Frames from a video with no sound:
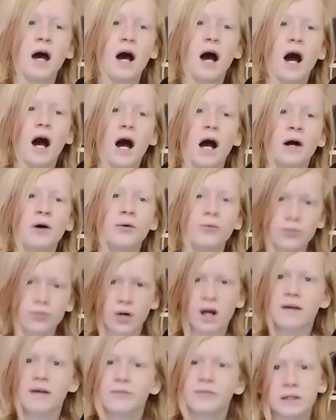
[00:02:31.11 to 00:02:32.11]
are
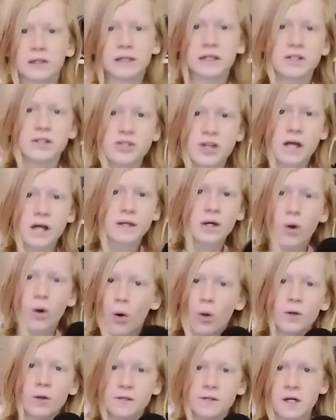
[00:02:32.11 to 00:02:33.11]
rivaling each other
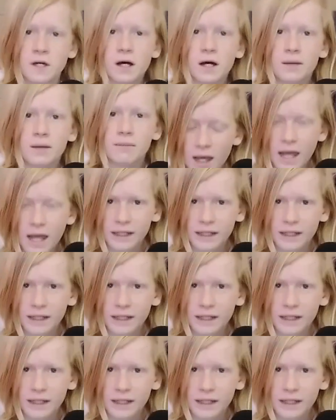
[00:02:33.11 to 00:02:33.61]
all the time.